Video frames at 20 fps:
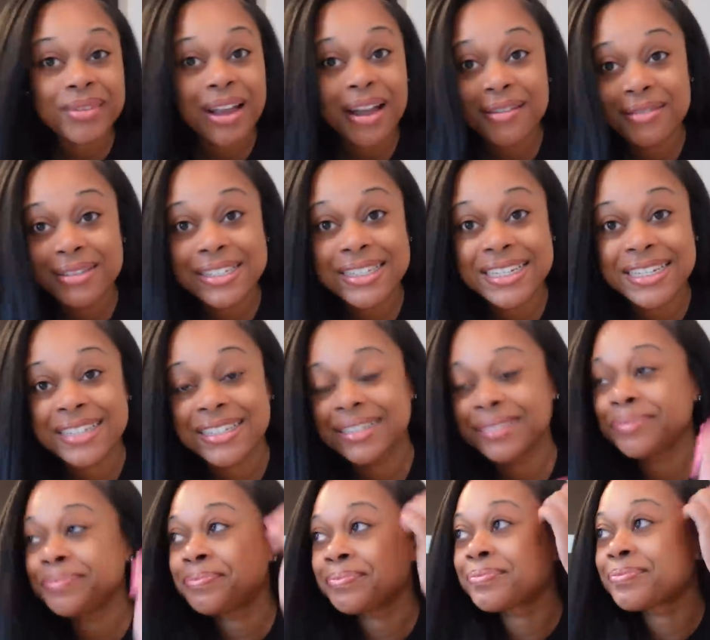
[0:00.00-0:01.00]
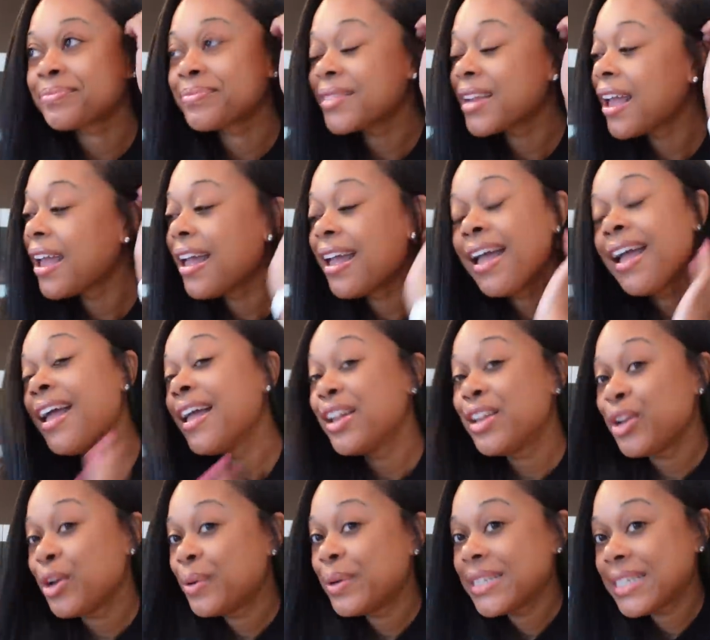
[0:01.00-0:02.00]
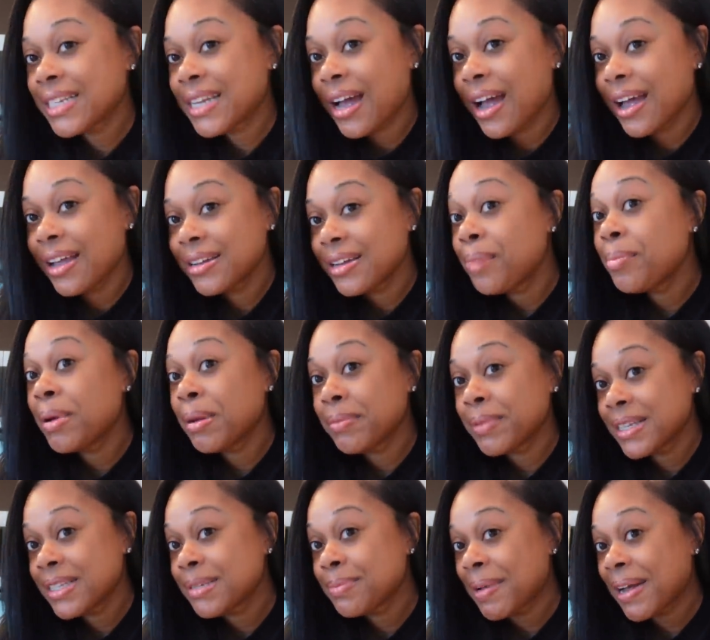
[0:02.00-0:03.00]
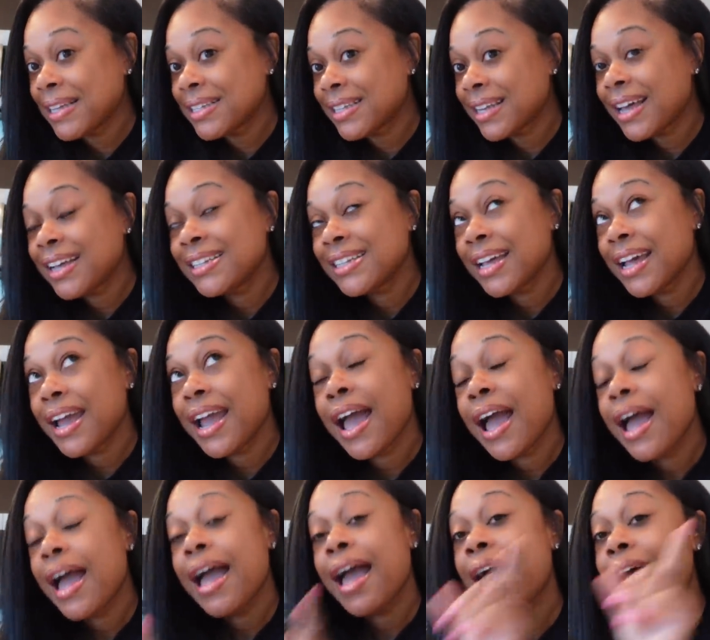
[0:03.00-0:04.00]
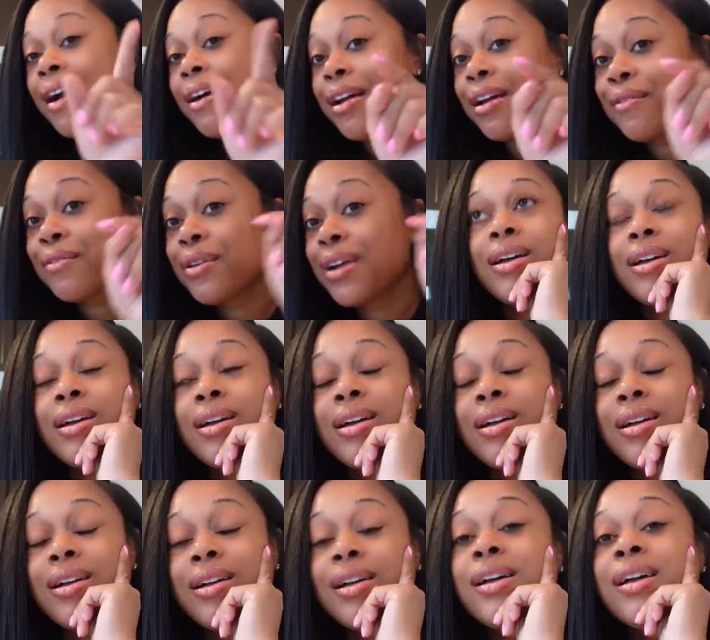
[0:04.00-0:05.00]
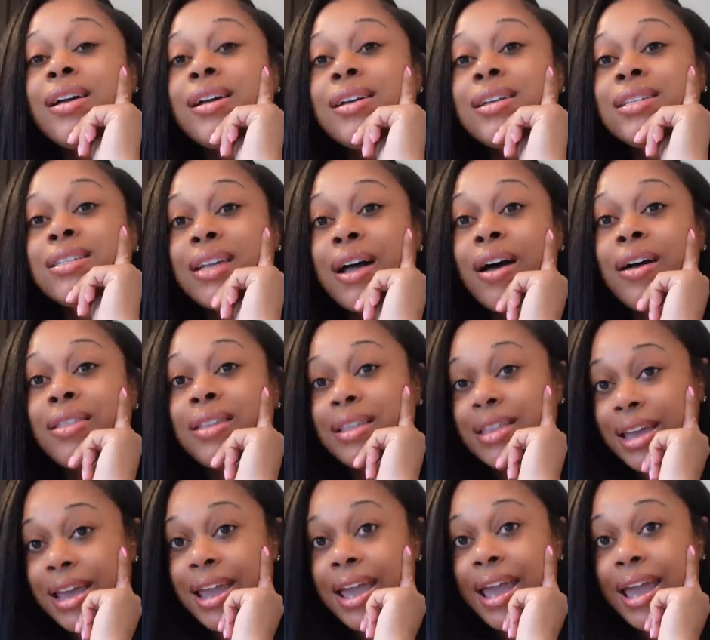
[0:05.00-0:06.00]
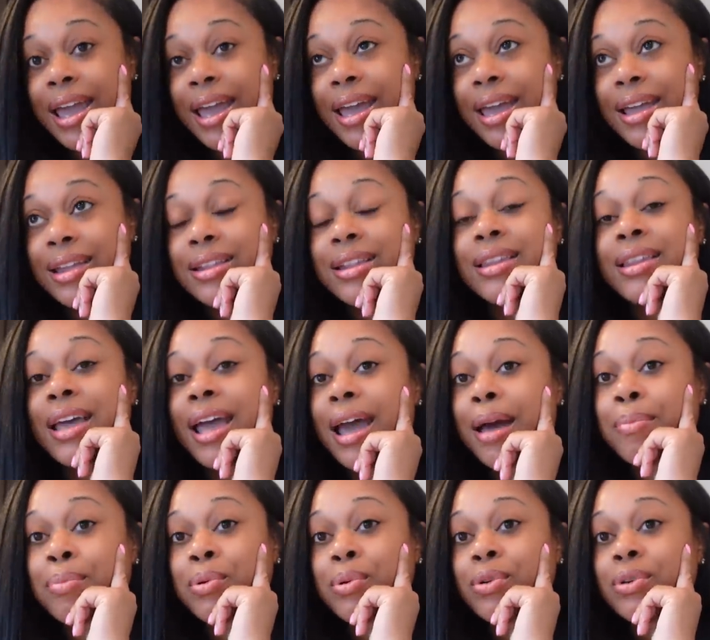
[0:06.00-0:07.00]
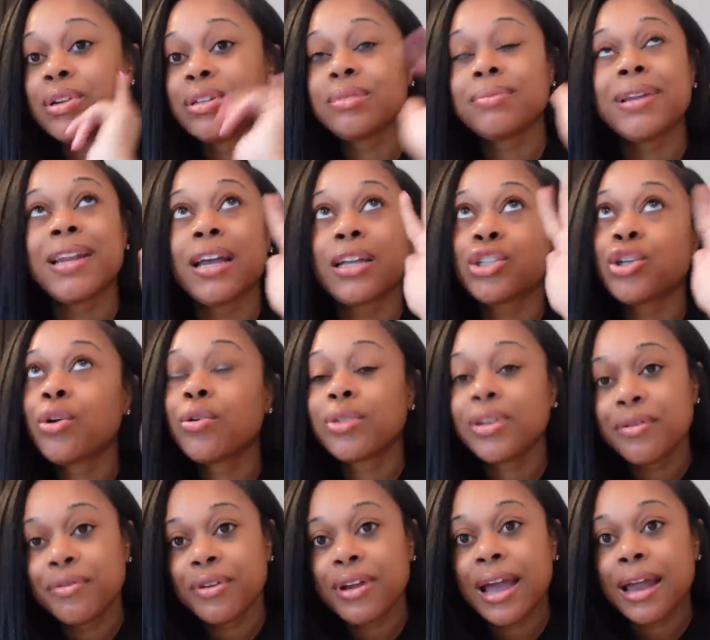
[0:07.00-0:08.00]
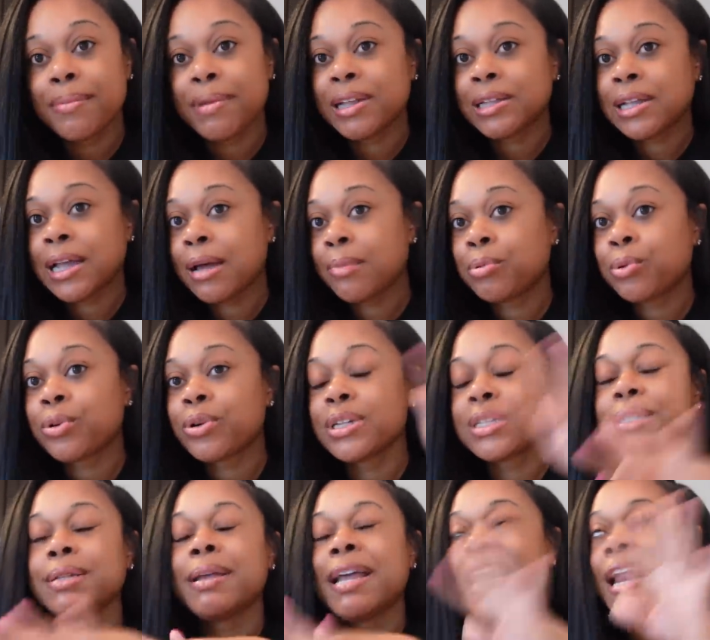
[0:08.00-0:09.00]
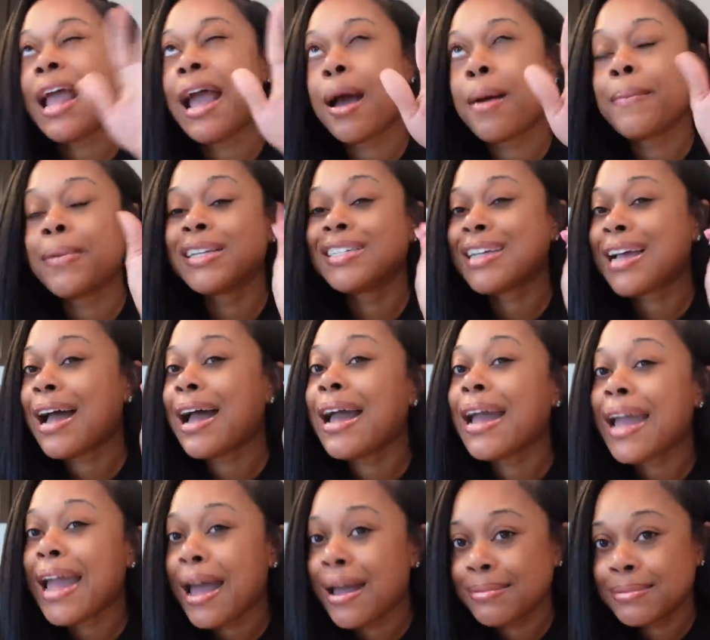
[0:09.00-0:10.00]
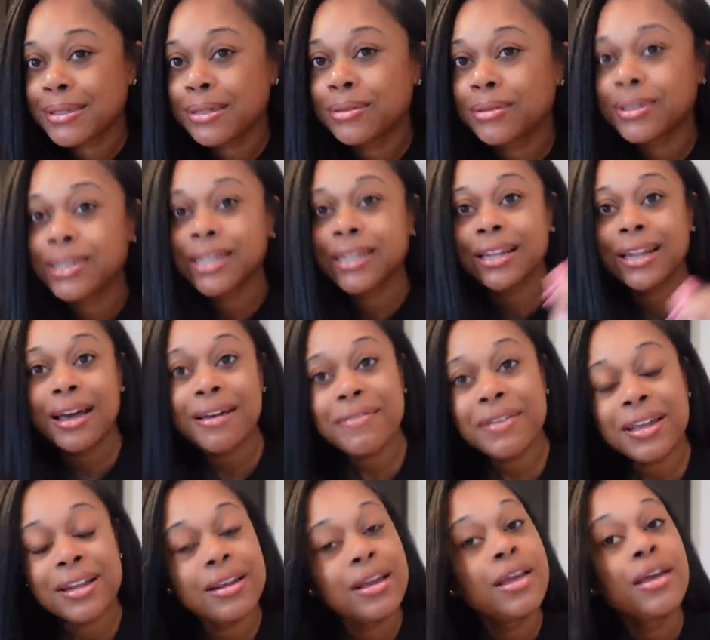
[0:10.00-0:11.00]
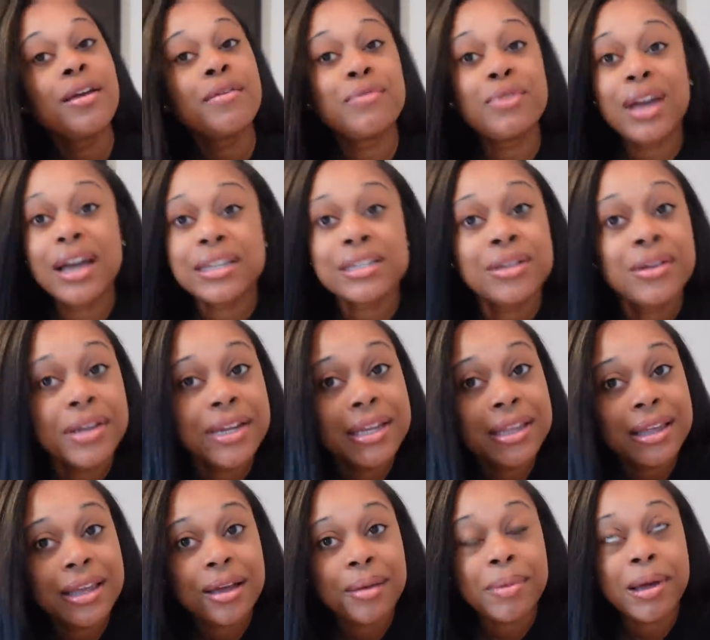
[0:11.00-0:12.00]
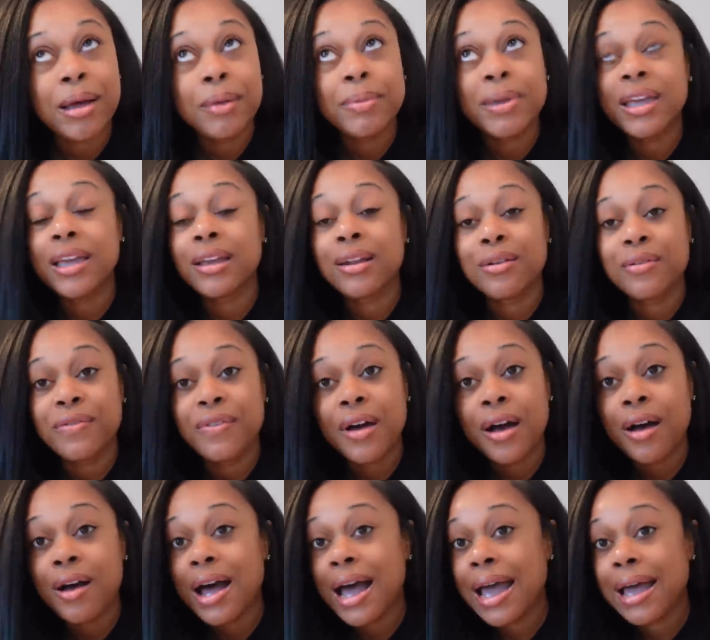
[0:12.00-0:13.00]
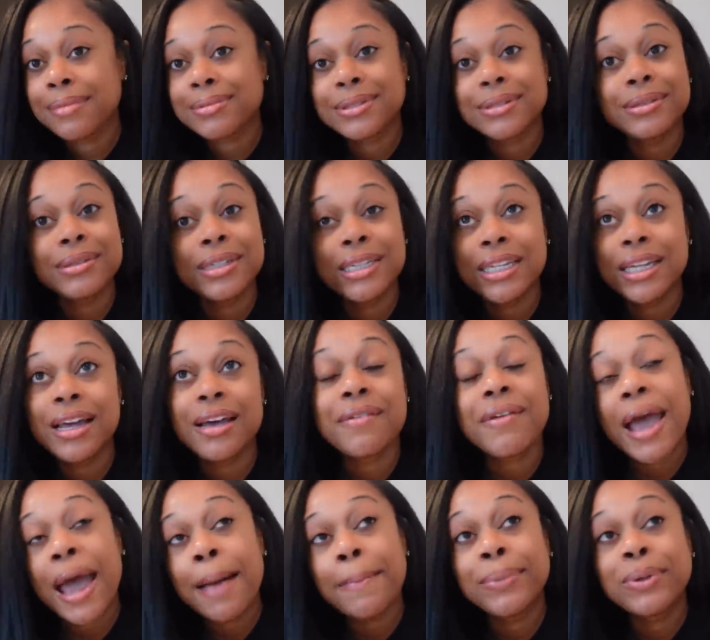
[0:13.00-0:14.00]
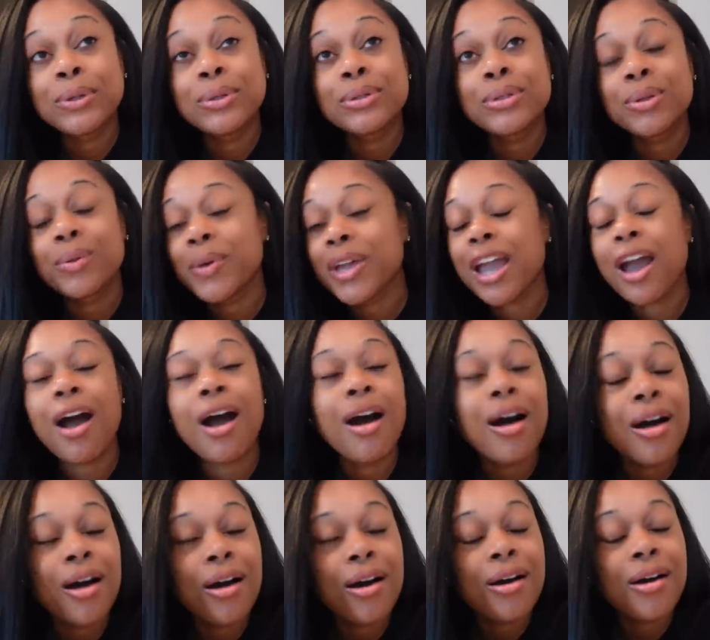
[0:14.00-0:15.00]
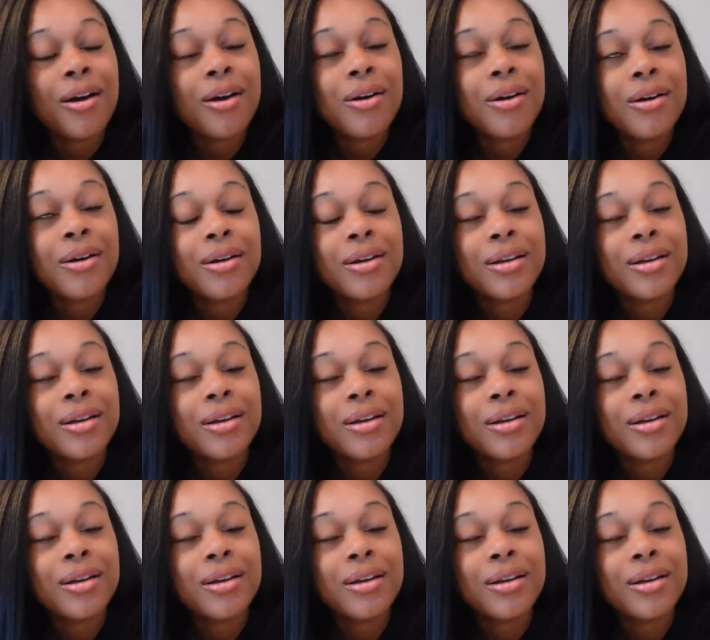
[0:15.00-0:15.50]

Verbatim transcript: of the season no it's not a pumpkin spice latte however saw that they had the apple crisp and I totally forgot about the apple crisp and how much I absolutely love it. If you guys know anything about me in the fall, I absolutely love apples. We all